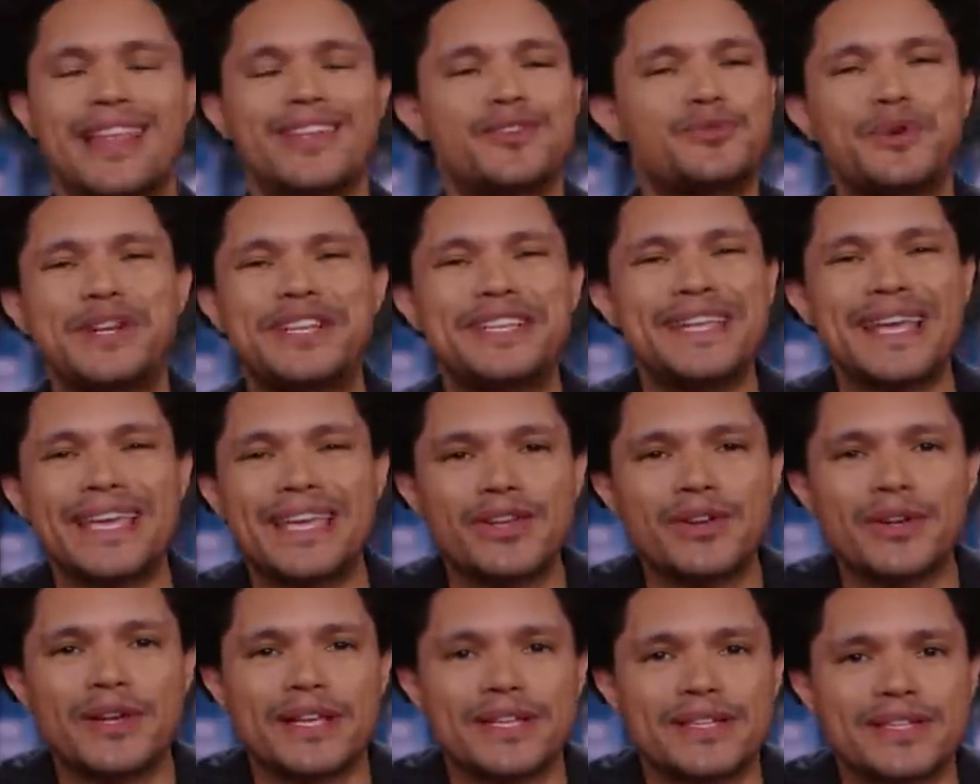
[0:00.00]
That's
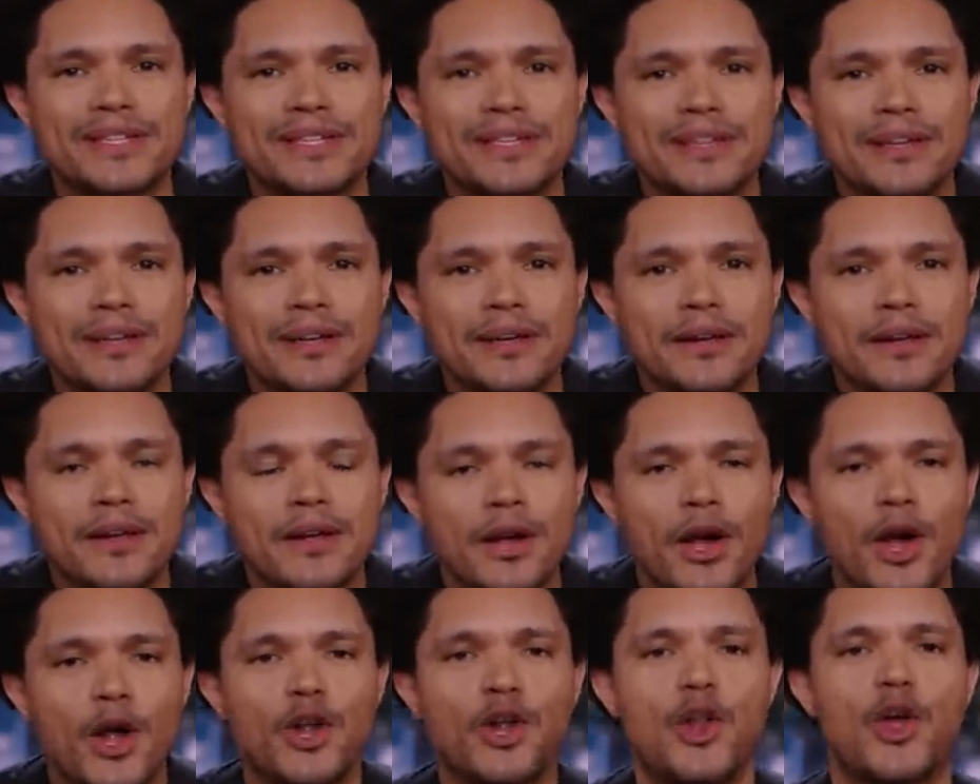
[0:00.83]
ridiculous.
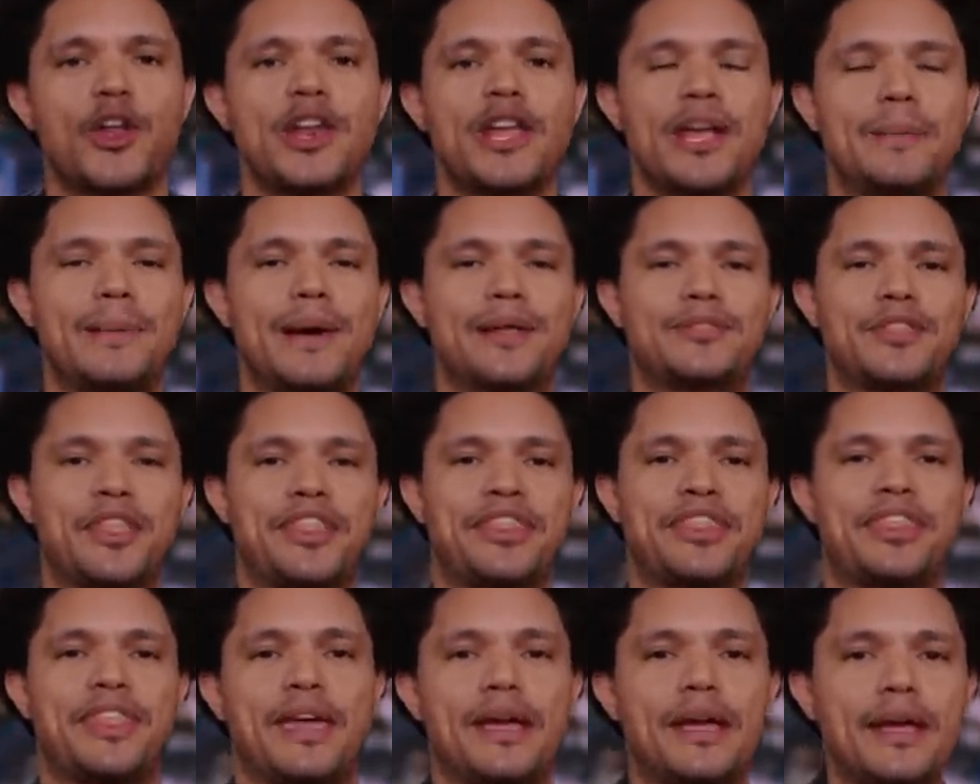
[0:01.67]
Learning about the
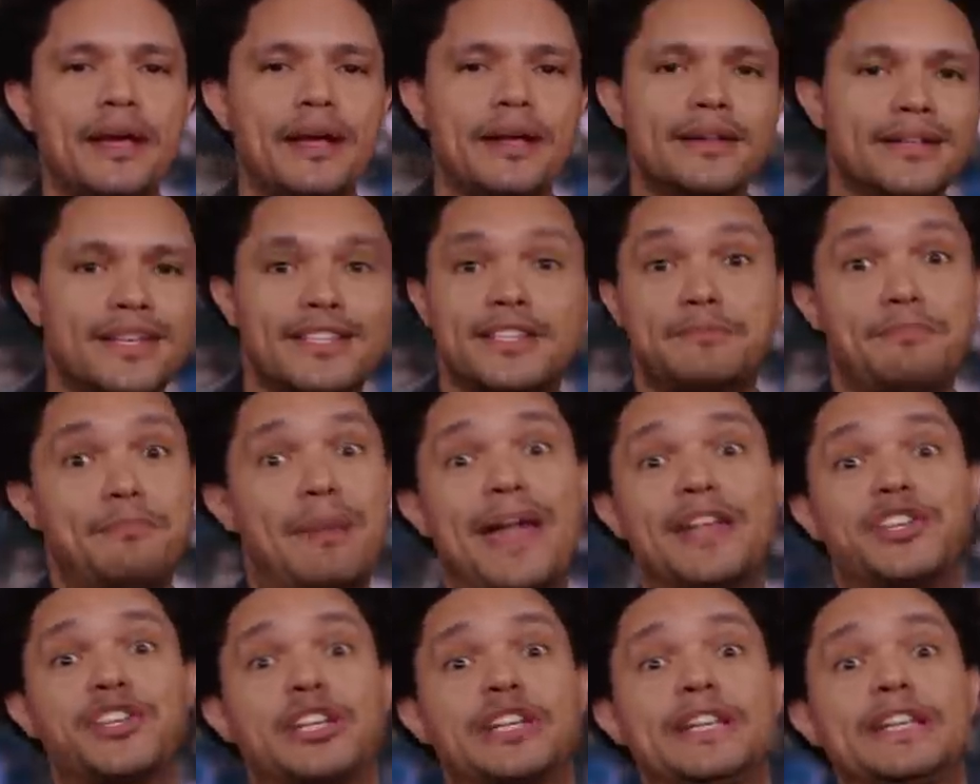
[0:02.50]
thing doesn't
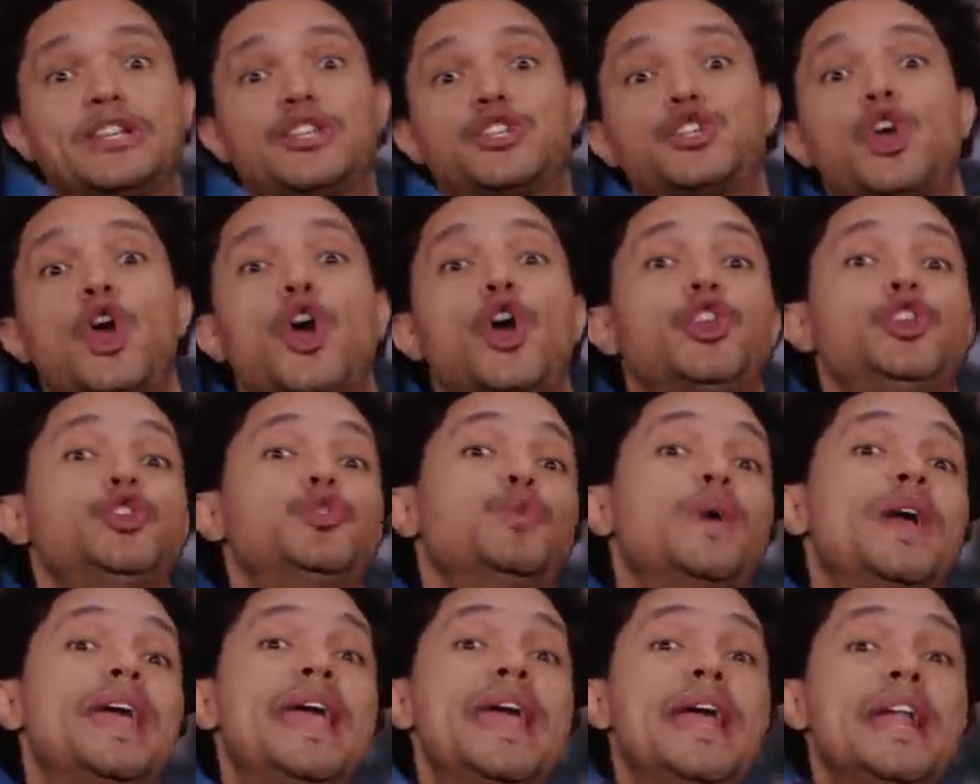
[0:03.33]
magically turn
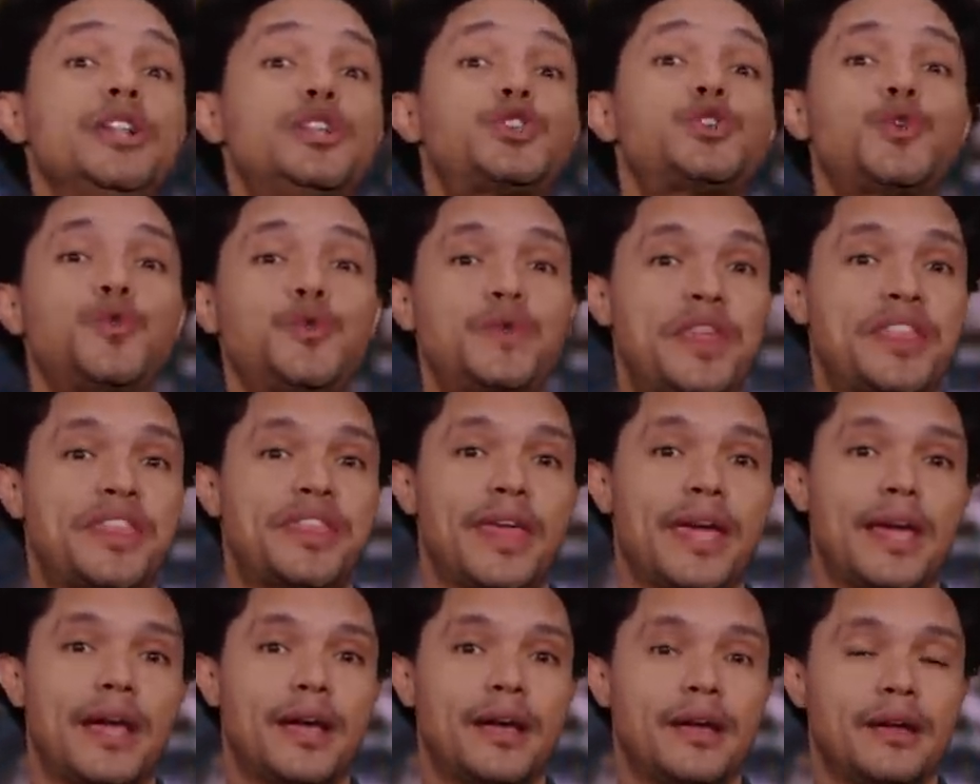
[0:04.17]
you into the
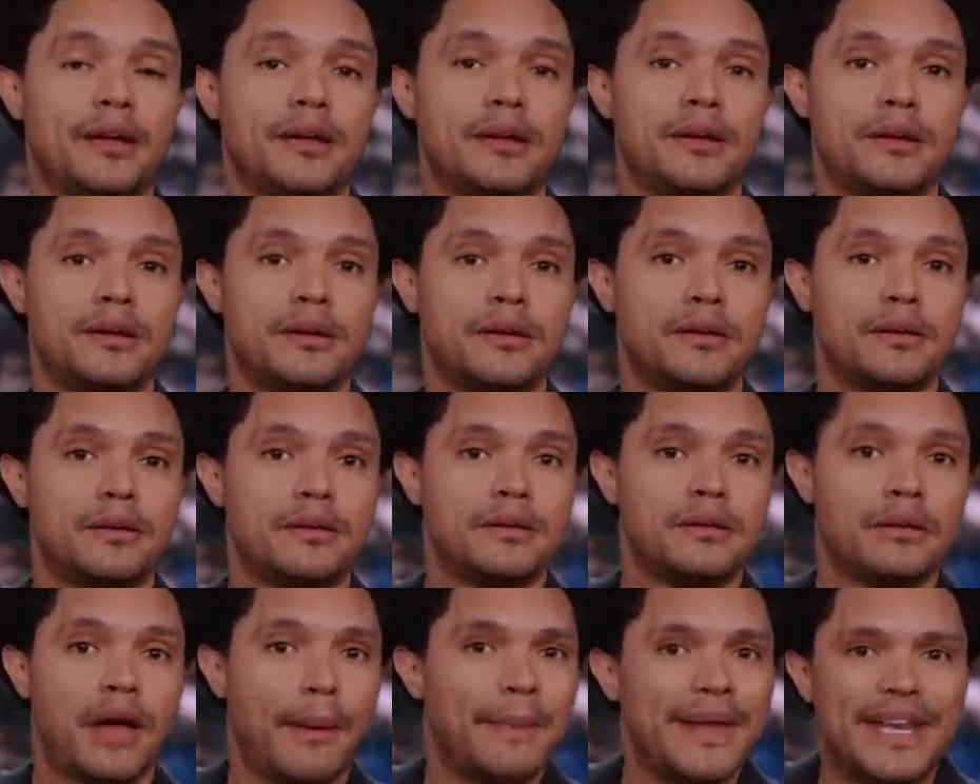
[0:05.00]
thing.
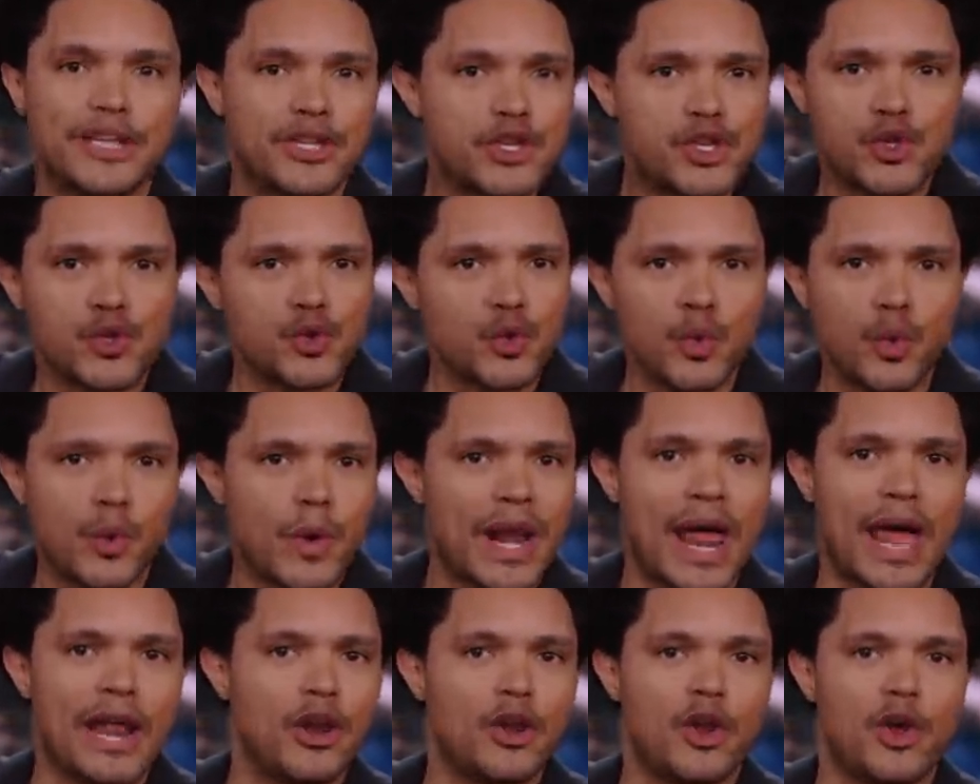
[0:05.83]
I mean, in school,
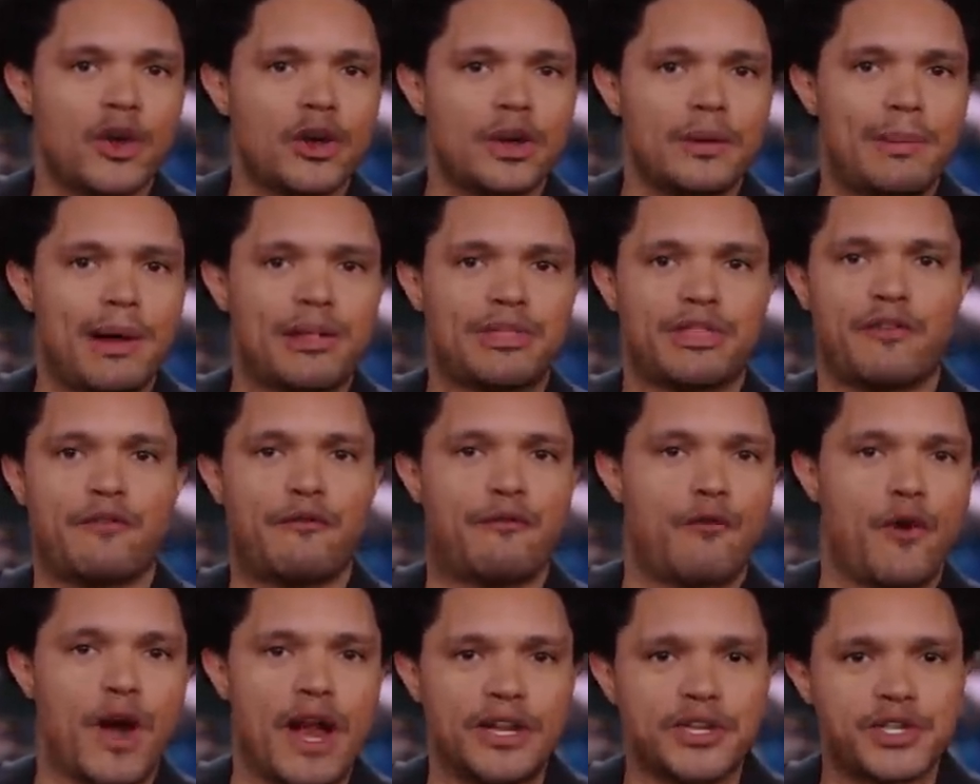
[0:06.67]
when I learned about the
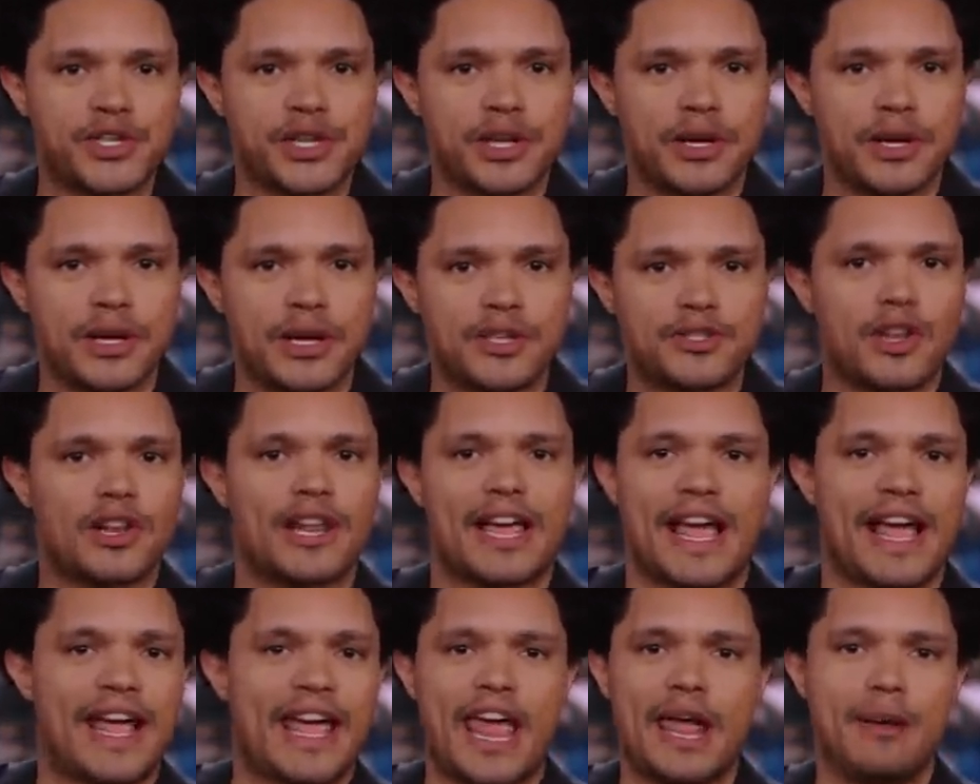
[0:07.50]
French, it's not like
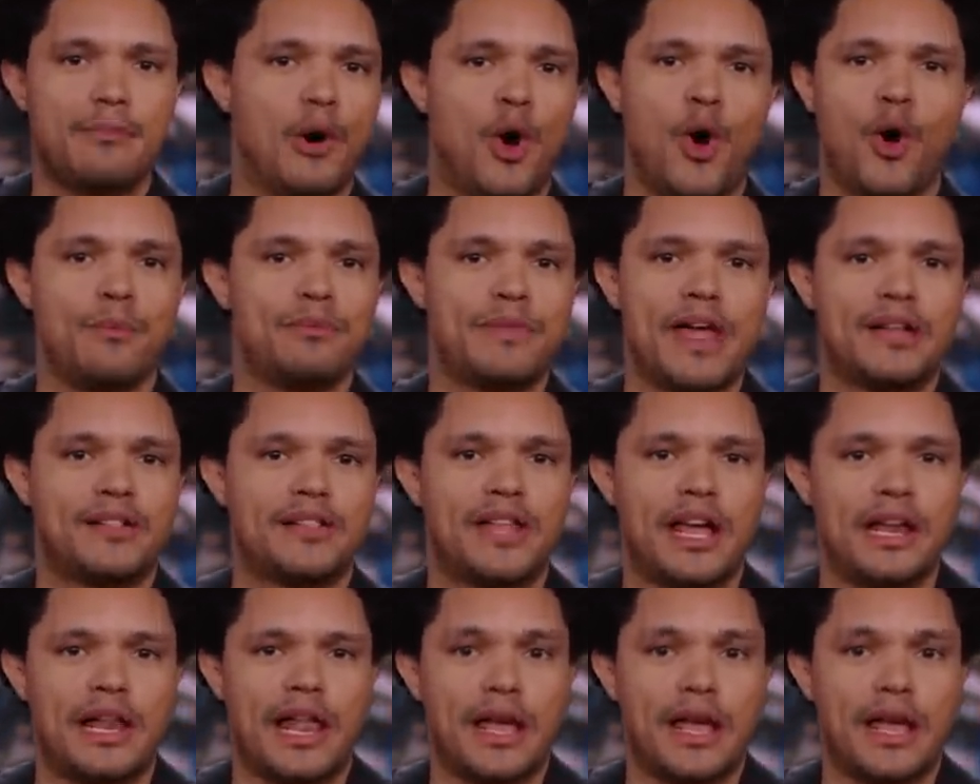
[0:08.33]
I came home that day